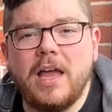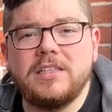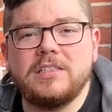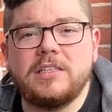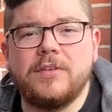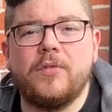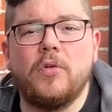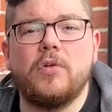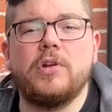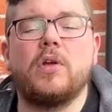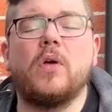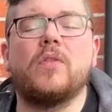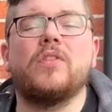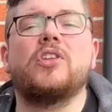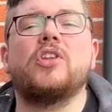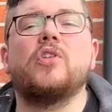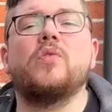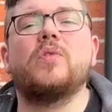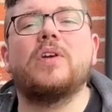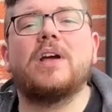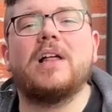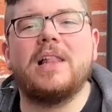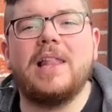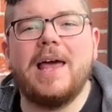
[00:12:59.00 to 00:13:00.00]
I've already got the
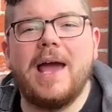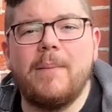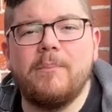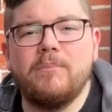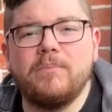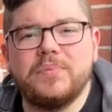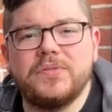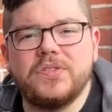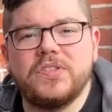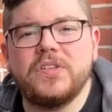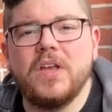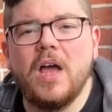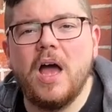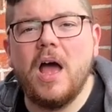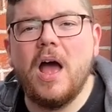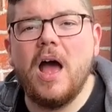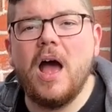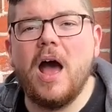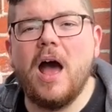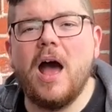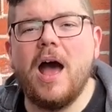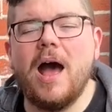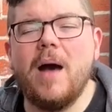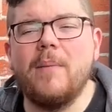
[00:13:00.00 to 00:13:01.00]
new clamps.
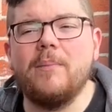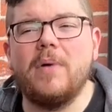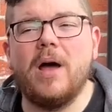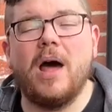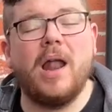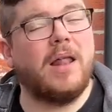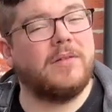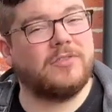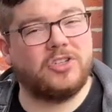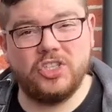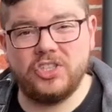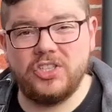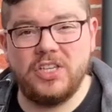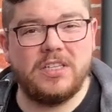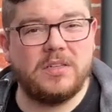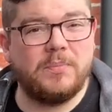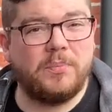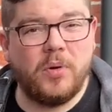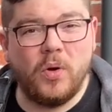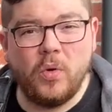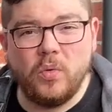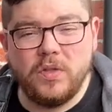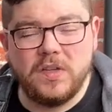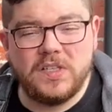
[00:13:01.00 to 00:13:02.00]
I just need to
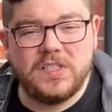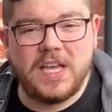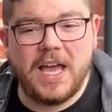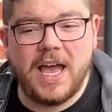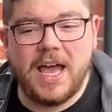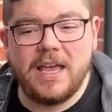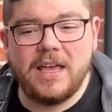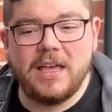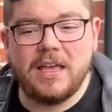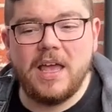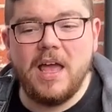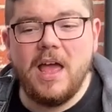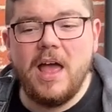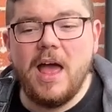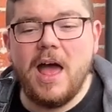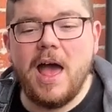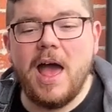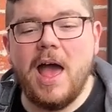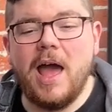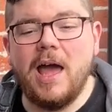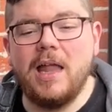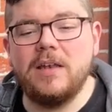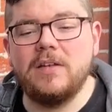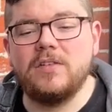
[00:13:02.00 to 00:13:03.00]
pull the tank.
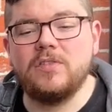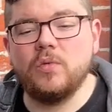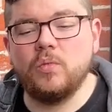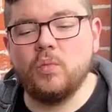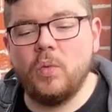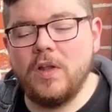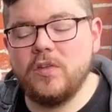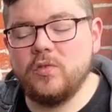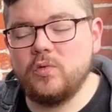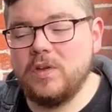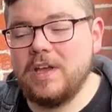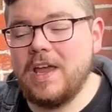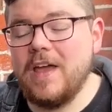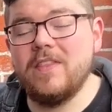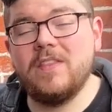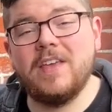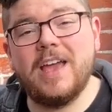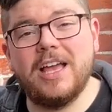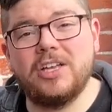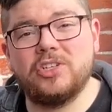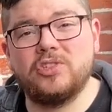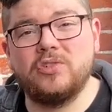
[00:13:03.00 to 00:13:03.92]
And once we get the actual